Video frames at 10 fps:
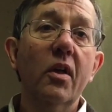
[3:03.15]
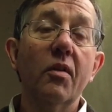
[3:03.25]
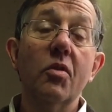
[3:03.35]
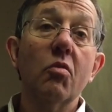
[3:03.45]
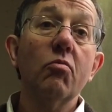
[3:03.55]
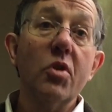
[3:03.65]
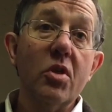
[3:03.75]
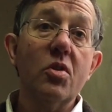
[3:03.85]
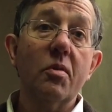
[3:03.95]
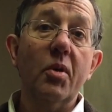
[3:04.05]
If you're
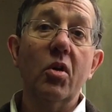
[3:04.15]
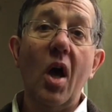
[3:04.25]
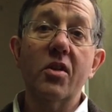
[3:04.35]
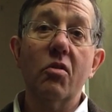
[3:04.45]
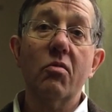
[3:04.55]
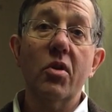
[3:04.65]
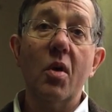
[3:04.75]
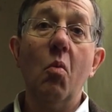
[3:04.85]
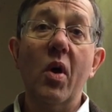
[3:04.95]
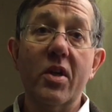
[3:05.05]
reasonable and you
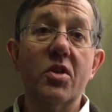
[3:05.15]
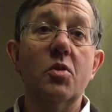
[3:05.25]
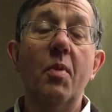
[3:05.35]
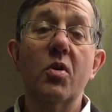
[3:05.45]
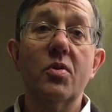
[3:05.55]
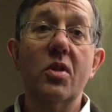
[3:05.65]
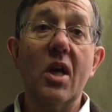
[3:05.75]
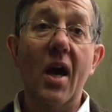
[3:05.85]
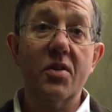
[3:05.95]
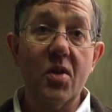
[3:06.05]
really want to dispose of
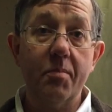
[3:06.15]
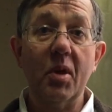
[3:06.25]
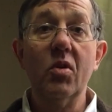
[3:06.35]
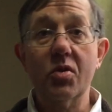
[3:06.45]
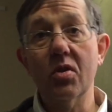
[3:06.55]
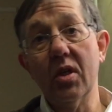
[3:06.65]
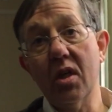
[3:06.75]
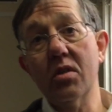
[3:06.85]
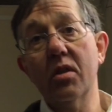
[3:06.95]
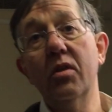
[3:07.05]
the asset because you
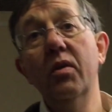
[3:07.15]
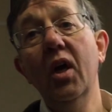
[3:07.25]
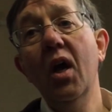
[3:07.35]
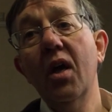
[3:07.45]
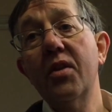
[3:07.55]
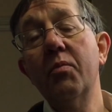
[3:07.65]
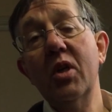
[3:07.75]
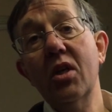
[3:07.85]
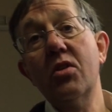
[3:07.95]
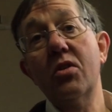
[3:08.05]
need to, then we
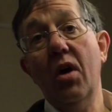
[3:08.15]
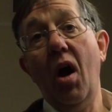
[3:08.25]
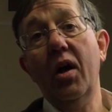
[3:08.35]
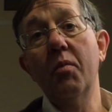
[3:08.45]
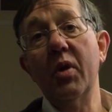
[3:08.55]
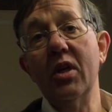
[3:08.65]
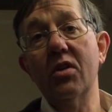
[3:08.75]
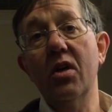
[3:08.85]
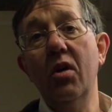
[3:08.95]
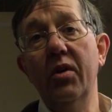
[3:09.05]
need to talk and we
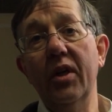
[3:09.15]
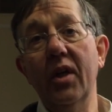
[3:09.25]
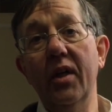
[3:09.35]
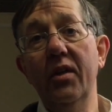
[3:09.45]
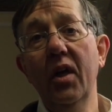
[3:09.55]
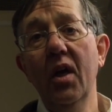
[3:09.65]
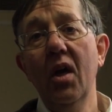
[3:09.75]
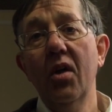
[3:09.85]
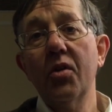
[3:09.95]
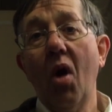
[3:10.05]
need to hone it in.
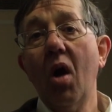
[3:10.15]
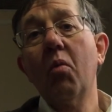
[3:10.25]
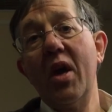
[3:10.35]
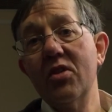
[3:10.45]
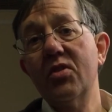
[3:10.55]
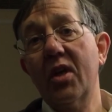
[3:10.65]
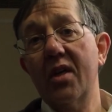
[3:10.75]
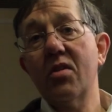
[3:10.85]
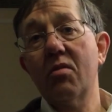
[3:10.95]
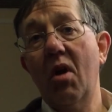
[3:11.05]
There are ways to
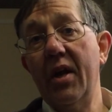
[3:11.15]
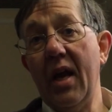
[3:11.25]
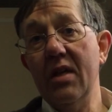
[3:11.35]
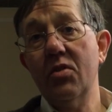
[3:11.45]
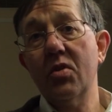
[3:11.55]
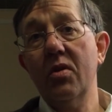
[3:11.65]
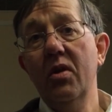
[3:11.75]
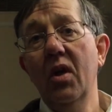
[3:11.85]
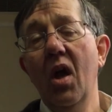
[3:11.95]
get to the right answer.